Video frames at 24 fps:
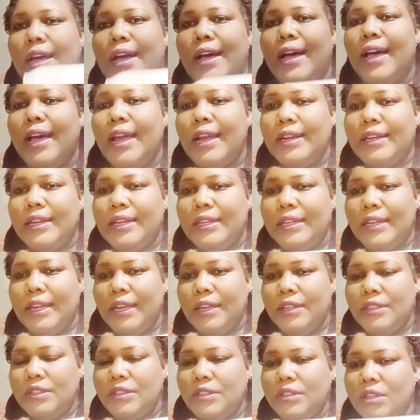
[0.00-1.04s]
kind of
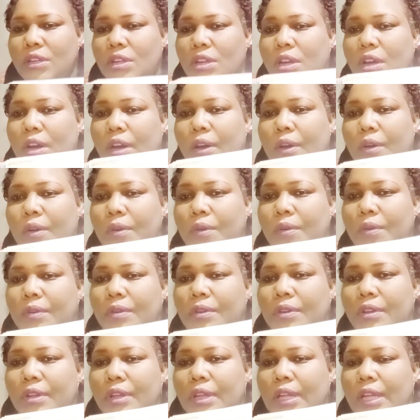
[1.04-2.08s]
needs to
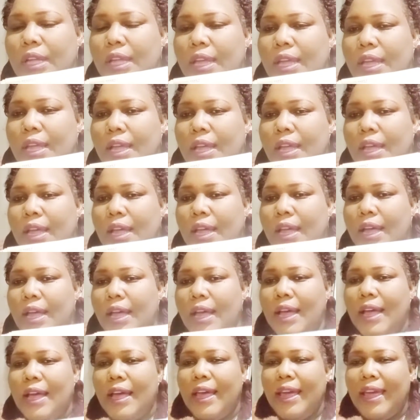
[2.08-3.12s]
go
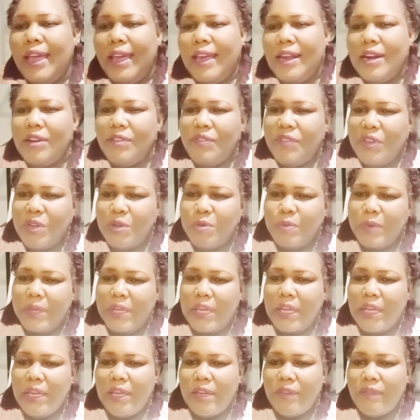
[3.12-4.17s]
ahead of your
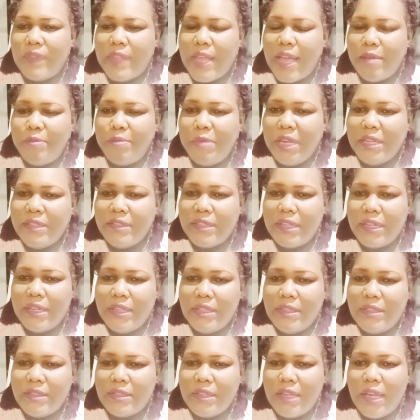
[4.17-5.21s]
week, if that makes
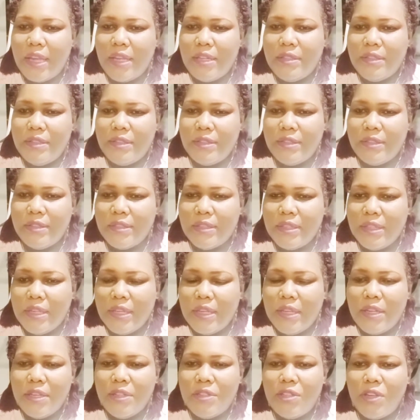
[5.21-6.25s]
any sense.
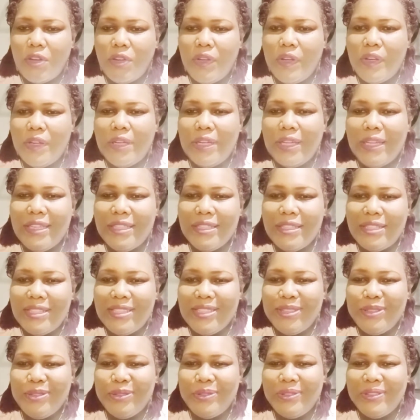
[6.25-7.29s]
So you need
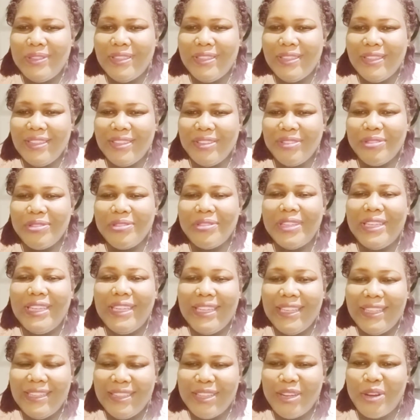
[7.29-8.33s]
to
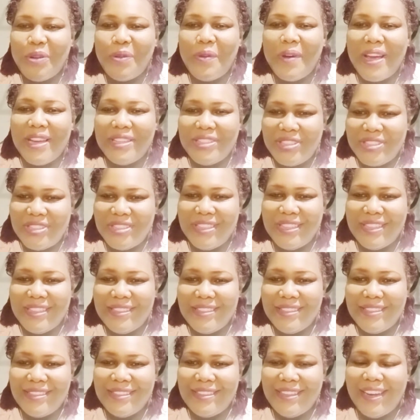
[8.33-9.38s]
read the
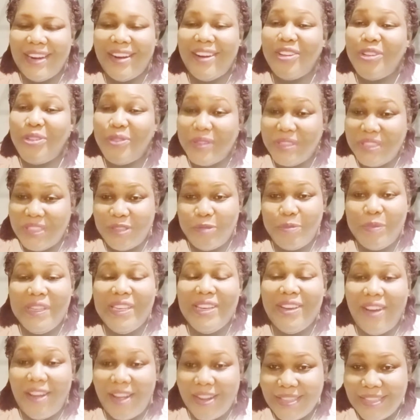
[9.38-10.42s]
questions that are going to
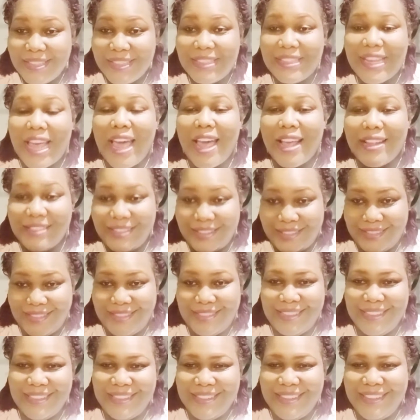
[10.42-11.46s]
be on the
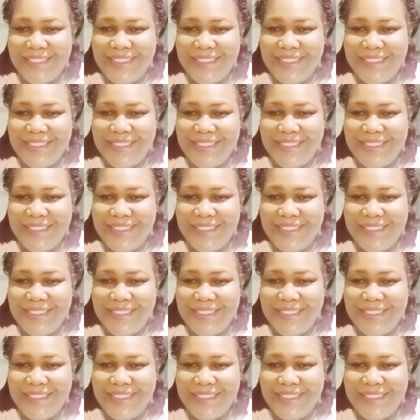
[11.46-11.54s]
test